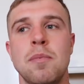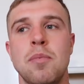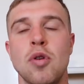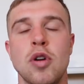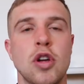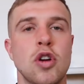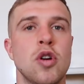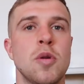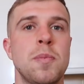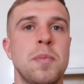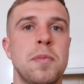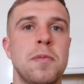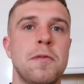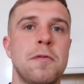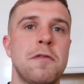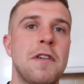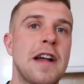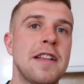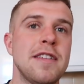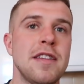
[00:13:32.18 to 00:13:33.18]
putting up
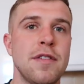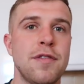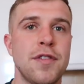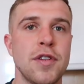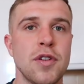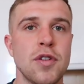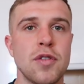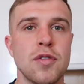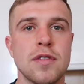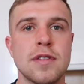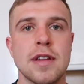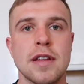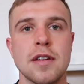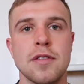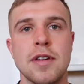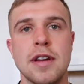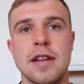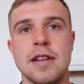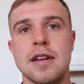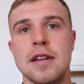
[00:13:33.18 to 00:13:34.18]
fancy foods that
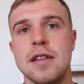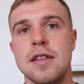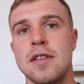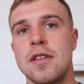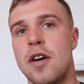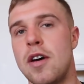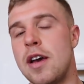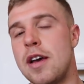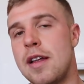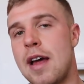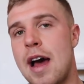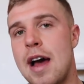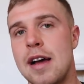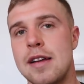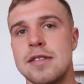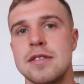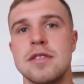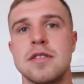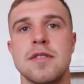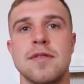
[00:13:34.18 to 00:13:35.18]
they're eating and diet
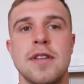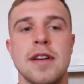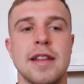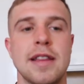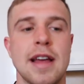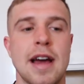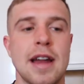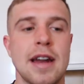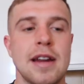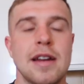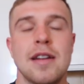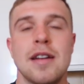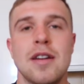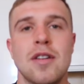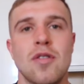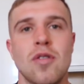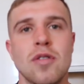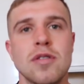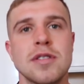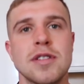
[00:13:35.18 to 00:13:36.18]
hacks and stuff like that. And of
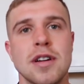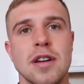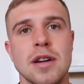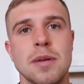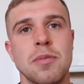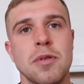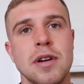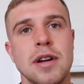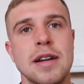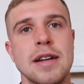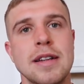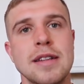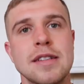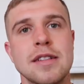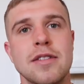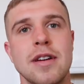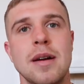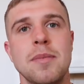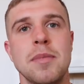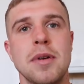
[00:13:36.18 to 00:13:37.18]
course they're going to put on
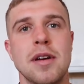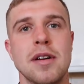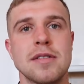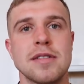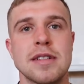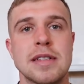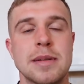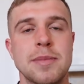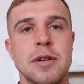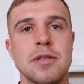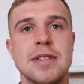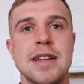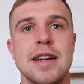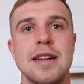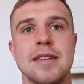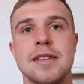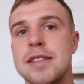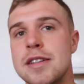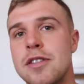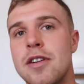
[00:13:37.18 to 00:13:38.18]
Instagram, because it's the most
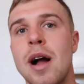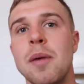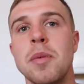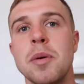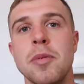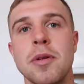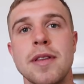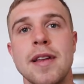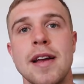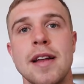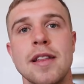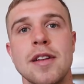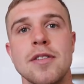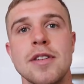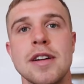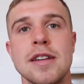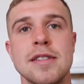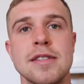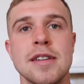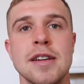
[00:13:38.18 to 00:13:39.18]
Instagrammable thing
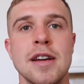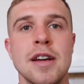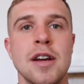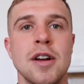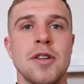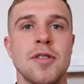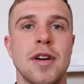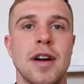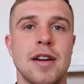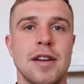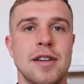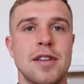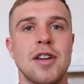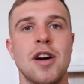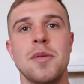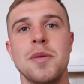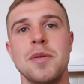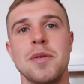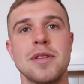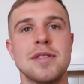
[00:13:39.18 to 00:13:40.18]
there is. Rather,
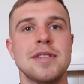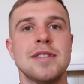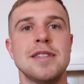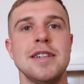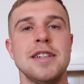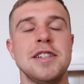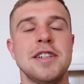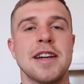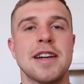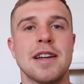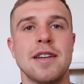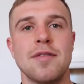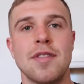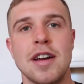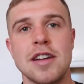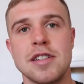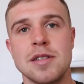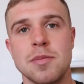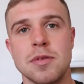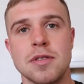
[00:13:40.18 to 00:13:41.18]
nobody wants to see chicken and
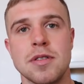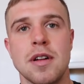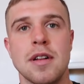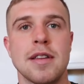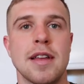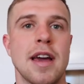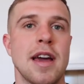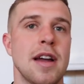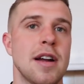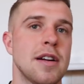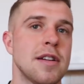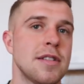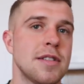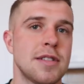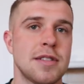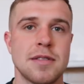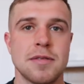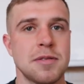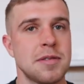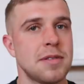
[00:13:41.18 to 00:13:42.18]
vegetables all day, or
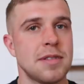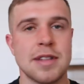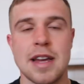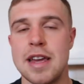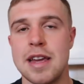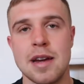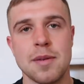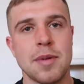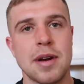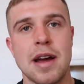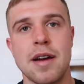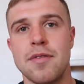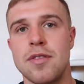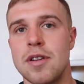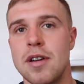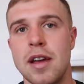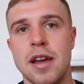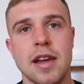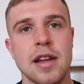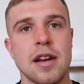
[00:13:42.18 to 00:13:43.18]
steak and
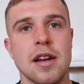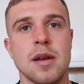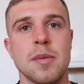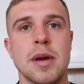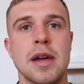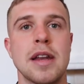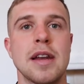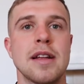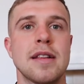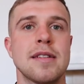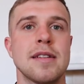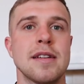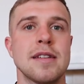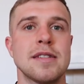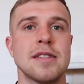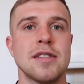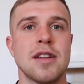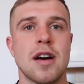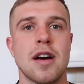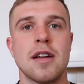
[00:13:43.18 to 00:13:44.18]
whatever. Like, you know what I mean?
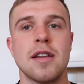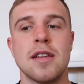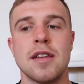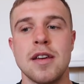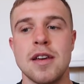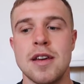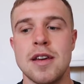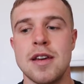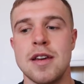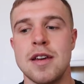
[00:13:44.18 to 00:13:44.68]
It's not